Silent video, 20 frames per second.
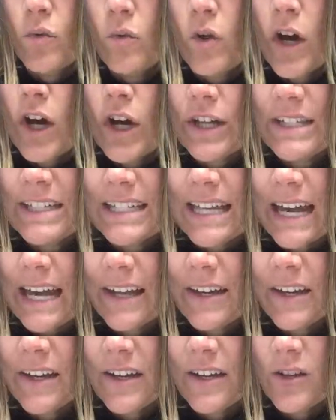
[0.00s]
Raw
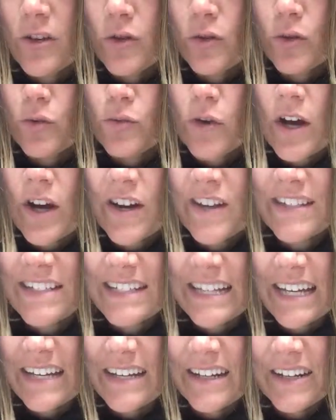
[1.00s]
data or raw
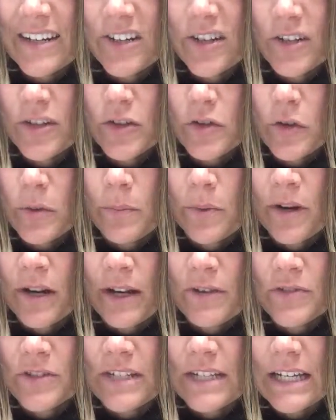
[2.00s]
data. You could
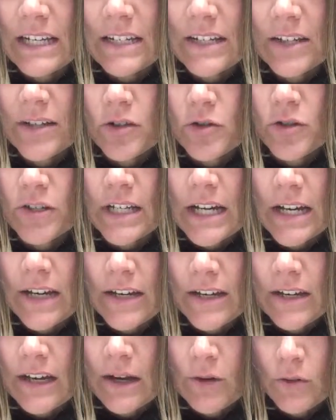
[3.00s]
pronounce data or
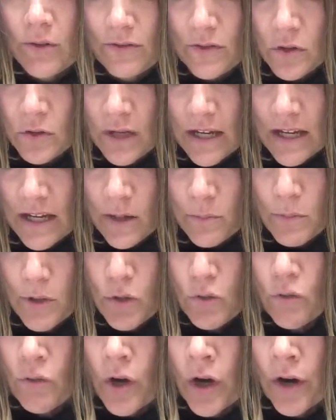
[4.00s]
data however you like,
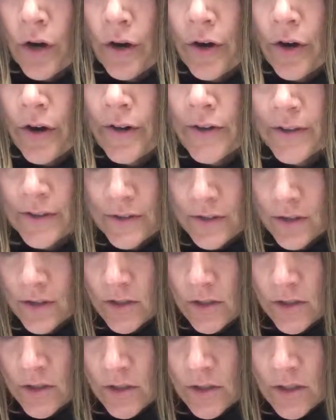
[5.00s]
but raw
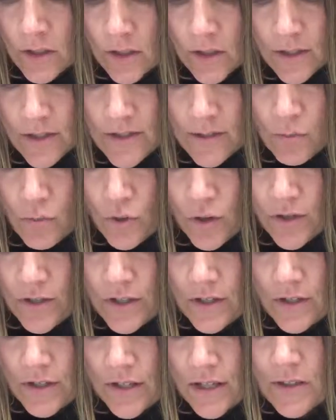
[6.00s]
is
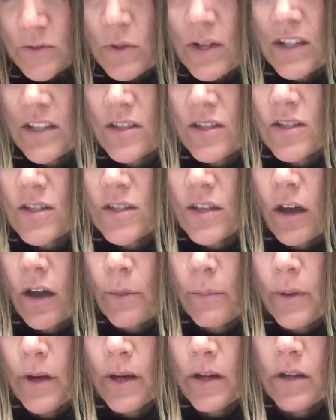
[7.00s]
important, as well as
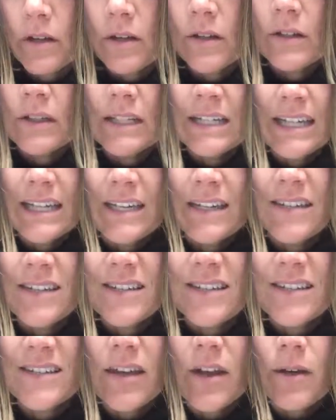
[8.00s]
sub
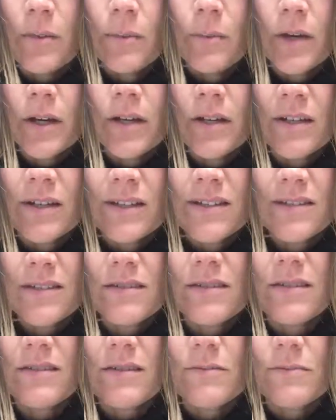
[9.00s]
in
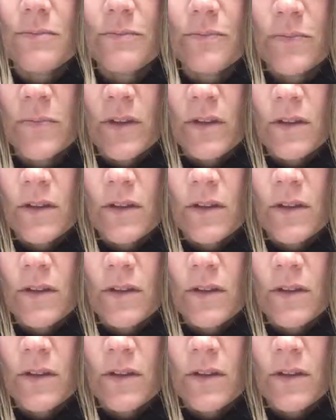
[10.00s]
subsystem.